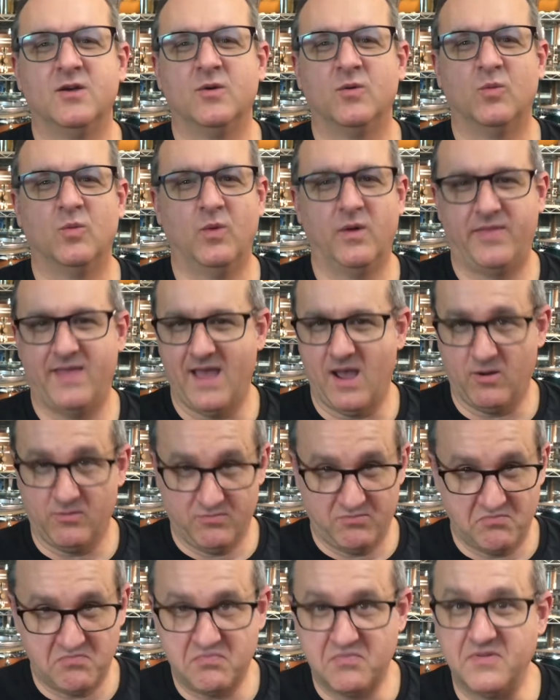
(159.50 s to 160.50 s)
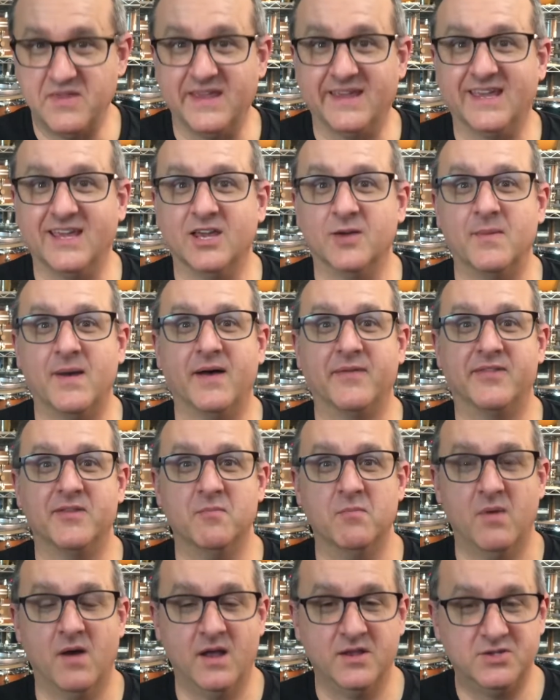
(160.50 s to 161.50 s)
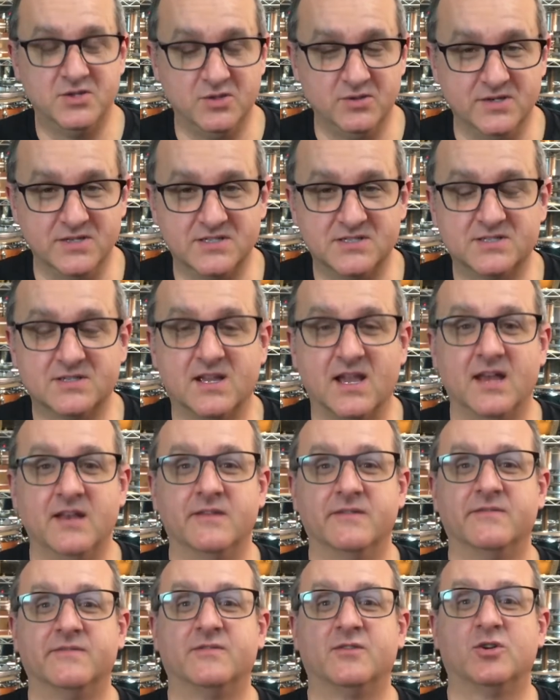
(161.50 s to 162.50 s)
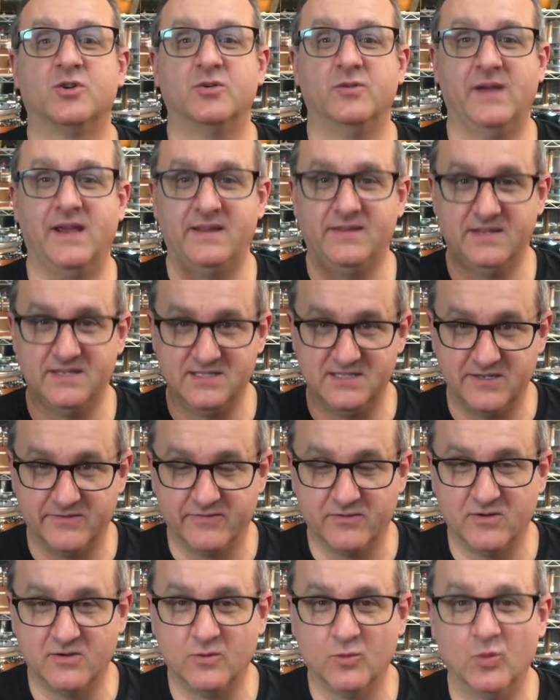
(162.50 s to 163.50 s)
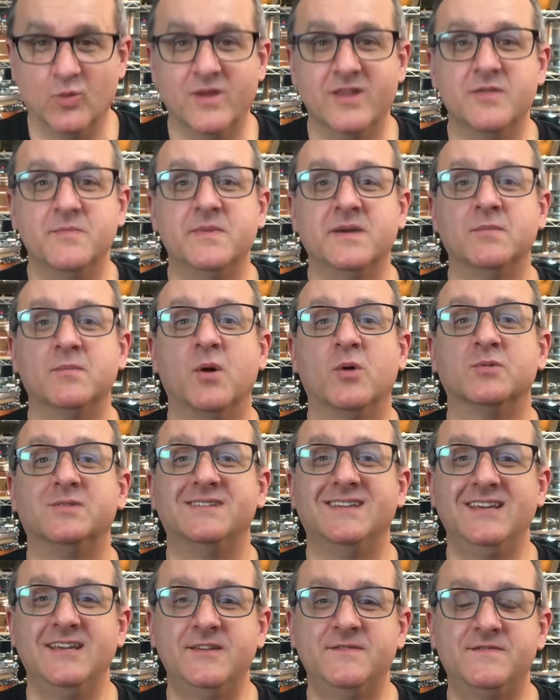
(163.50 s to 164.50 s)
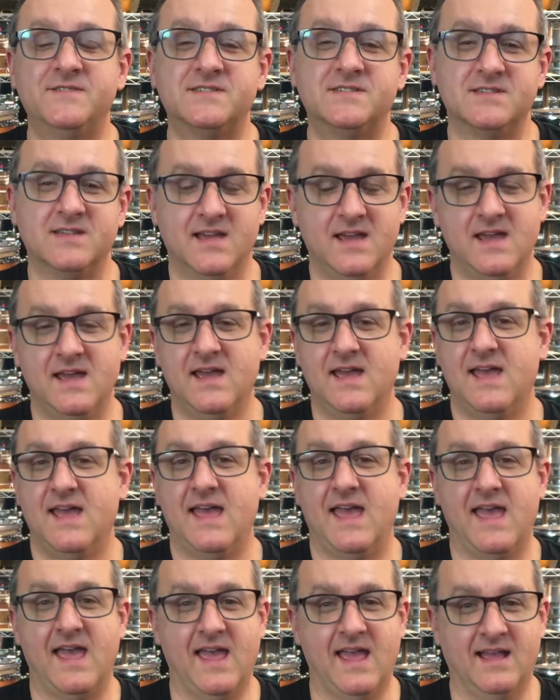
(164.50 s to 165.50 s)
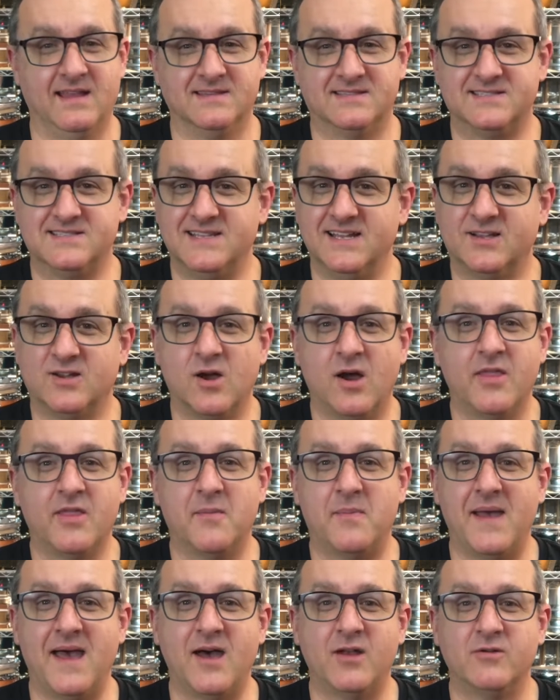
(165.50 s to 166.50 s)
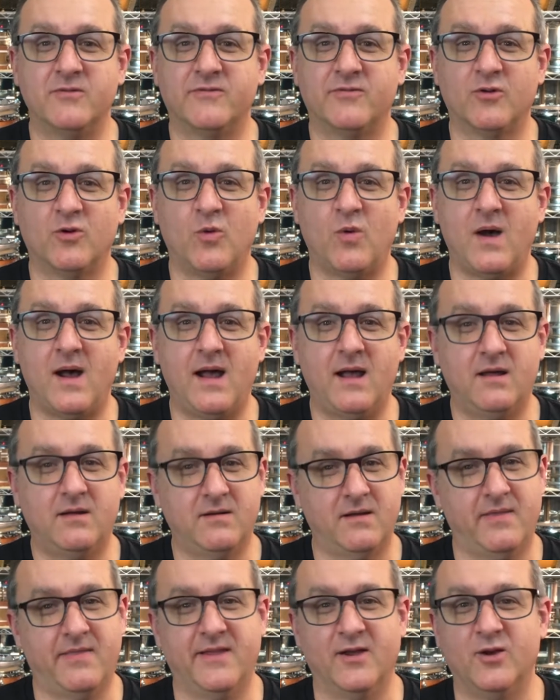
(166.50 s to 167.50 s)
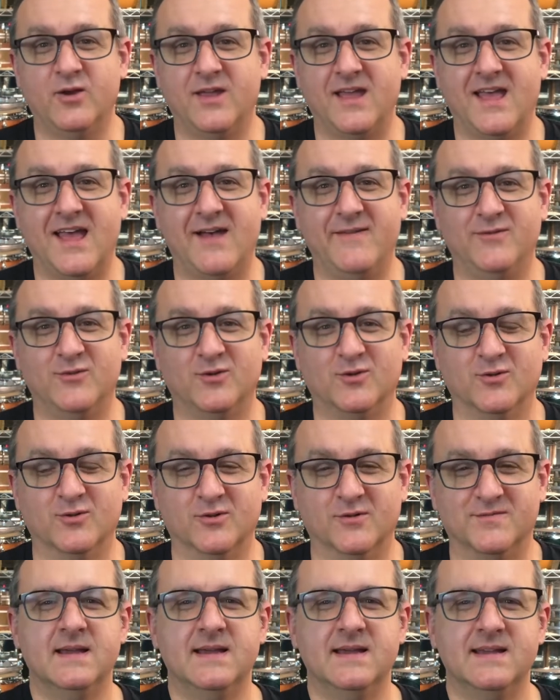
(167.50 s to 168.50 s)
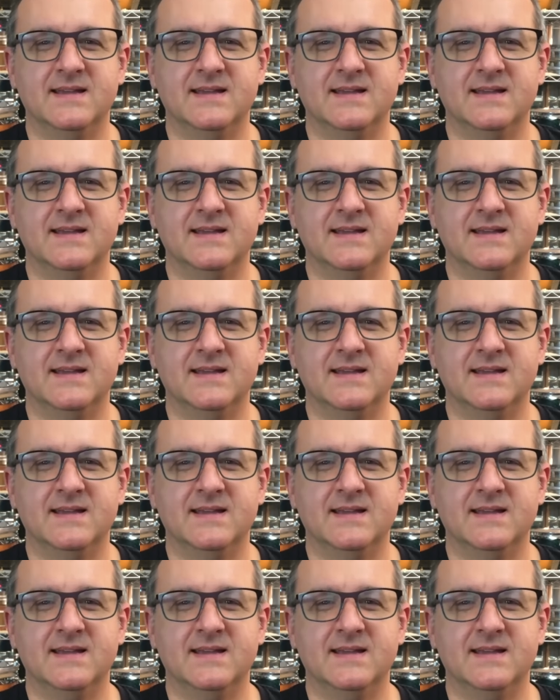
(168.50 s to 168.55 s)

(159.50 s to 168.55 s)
without thinking about them much. You just kind of create these different rhythmic motifs and stick on the pattern for a while, and there you have your groove.